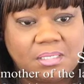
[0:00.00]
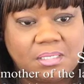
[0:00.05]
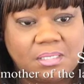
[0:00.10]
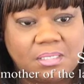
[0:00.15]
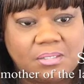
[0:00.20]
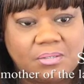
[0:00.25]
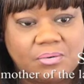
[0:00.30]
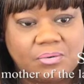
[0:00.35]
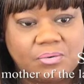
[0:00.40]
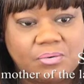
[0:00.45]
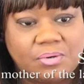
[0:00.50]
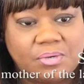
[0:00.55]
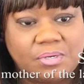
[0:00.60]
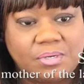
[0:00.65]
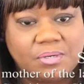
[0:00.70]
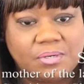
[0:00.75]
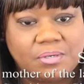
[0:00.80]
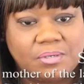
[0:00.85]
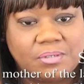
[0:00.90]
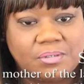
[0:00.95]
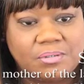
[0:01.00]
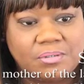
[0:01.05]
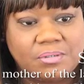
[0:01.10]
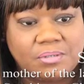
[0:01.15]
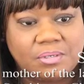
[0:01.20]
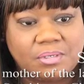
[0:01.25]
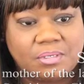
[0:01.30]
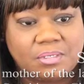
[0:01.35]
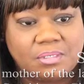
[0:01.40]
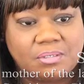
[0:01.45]
in order
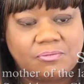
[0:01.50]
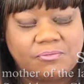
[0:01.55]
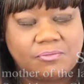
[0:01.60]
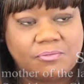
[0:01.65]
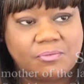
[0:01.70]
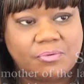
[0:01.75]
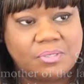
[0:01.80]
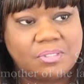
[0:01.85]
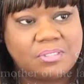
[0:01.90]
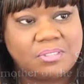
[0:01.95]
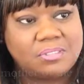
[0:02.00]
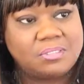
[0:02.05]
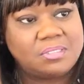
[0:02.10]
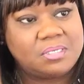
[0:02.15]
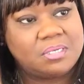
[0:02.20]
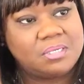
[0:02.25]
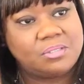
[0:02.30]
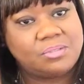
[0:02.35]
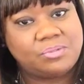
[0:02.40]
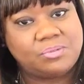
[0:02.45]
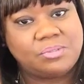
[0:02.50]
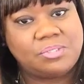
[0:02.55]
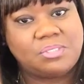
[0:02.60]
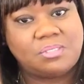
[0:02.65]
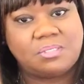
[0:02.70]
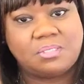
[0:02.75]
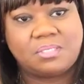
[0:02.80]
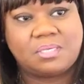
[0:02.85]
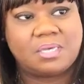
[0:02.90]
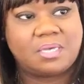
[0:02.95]
for this country
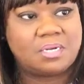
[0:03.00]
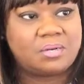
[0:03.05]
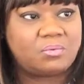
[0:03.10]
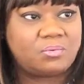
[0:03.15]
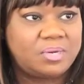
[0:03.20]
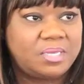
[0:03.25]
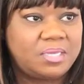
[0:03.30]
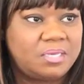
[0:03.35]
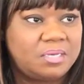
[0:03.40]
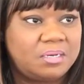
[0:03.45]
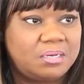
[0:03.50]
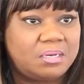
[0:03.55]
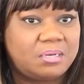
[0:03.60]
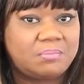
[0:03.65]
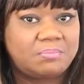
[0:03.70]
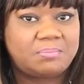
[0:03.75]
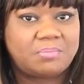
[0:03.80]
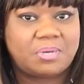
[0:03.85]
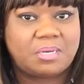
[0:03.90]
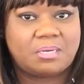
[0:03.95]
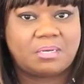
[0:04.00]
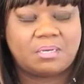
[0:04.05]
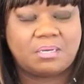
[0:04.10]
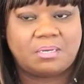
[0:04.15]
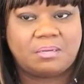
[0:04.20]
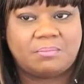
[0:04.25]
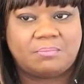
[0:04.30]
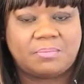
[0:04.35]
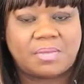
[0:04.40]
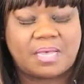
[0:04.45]
to kind of wake up.
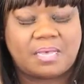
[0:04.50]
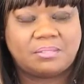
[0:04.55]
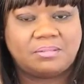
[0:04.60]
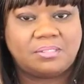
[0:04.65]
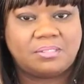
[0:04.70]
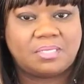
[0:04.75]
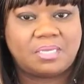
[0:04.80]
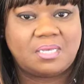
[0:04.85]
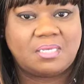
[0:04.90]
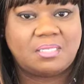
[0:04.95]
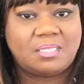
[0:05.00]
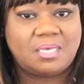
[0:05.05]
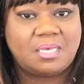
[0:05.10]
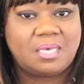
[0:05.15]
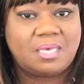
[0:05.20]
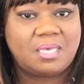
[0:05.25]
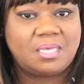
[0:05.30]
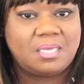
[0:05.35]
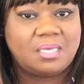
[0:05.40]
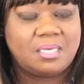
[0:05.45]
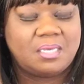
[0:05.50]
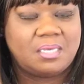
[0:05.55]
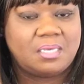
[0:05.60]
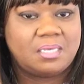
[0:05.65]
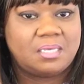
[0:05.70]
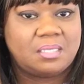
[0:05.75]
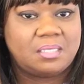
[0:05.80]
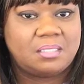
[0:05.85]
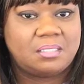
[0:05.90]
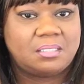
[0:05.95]
I'll say that
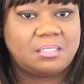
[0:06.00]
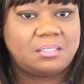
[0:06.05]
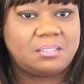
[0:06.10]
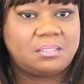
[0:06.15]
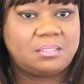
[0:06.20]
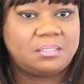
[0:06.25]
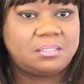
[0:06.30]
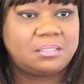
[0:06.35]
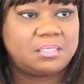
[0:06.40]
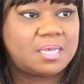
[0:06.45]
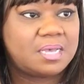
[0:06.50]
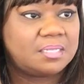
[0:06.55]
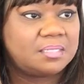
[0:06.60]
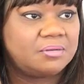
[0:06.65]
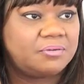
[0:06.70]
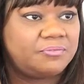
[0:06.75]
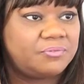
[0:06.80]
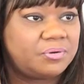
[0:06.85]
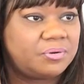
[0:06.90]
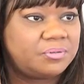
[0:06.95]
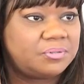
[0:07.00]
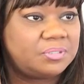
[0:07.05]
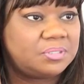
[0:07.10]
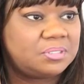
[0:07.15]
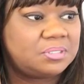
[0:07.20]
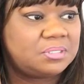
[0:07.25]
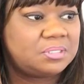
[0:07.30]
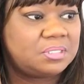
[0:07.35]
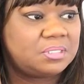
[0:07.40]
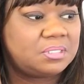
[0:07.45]
this is not the
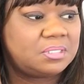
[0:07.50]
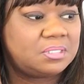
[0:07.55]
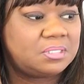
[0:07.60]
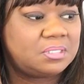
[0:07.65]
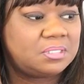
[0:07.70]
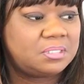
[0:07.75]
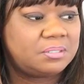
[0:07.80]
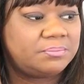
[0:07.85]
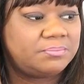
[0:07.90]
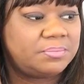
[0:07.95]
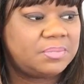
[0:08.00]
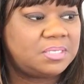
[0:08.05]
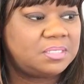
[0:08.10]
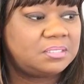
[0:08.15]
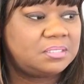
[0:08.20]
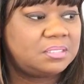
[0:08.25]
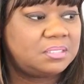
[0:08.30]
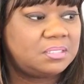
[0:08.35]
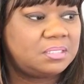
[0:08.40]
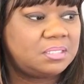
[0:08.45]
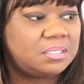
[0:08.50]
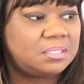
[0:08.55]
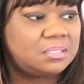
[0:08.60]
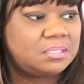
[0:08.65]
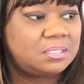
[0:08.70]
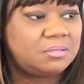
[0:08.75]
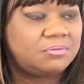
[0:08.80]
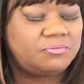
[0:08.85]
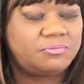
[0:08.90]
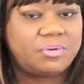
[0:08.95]
first incident
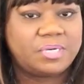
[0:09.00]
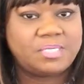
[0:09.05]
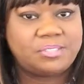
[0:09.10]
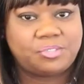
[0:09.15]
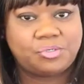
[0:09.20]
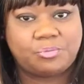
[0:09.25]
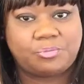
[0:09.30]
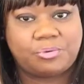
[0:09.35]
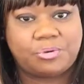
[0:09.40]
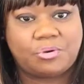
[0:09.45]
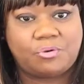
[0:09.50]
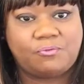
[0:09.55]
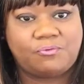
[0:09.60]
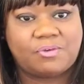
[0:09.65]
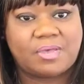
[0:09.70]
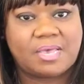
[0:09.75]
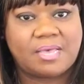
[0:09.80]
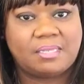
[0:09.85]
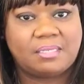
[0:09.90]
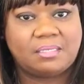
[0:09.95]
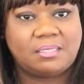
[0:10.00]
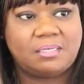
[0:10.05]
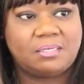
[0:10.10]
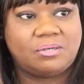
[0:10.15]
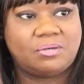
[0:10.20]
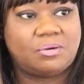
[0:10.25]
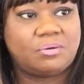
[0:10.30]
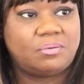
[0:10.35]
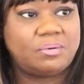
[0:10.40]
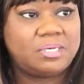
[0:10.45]
of racial
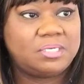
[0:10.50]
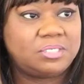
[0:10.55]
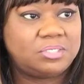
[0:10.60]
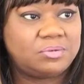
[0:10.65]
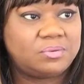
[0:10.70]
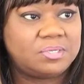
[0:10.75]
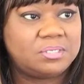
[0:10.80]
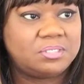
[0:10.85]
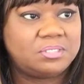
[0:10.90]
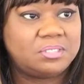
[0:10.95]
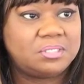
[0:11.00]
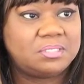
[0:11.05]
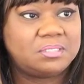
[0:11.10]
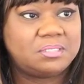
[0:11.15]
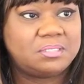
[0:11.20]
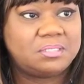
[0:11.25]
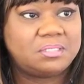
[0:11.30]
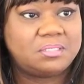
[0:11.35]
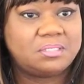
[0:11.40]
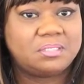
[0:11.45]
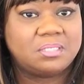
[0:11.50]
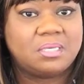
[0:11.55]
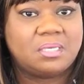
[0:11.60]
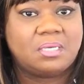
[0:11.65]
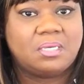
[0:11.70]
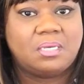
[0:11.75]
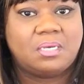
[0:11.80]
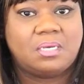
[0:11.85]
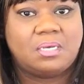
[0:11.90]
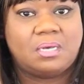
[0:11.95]
profiling or racial injustice.
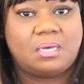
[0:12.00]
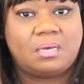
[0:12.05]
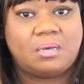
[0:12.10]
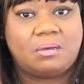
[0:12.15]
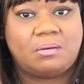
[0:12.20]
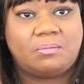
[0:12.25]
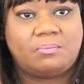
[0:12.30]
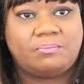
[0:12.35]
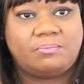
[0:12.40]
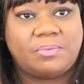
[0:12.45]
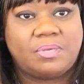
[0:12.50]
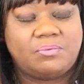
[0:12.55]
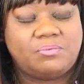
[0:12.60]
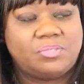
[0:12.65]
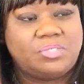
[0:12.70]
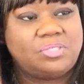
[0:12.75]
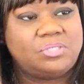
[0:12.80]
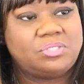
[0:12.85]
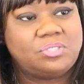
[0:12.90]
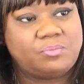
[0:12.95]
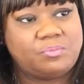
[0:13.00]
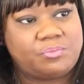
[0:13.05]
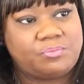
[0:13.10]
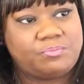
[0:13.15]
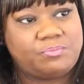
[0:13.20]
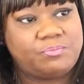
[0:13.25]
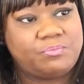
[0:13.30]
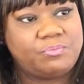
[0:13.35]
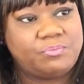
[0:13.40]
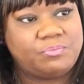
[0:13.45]
It was just
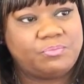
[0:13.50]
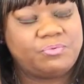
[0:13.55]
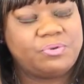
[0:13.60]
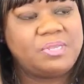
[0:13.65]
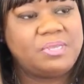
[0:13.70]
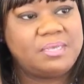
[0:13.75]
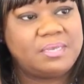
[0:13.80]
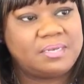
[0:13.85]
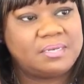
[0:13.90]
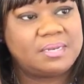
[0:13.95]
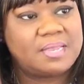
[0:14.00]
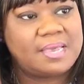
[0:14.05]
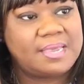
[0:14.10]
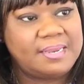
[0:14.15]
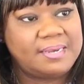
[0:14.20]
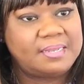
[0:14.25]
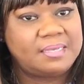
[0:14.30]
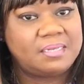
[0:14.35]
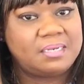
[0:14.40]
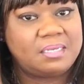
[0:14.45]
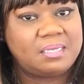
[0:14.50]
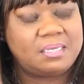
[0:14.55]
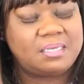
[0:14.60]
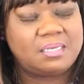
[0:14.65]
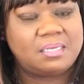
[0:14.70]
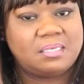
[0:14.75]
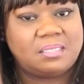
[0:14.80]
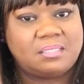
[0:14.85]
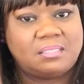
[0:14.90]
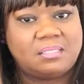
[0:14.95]
reignited,
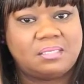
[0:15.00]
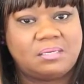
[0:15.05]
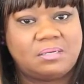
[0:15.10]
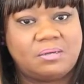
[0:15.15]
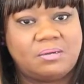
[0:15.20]
and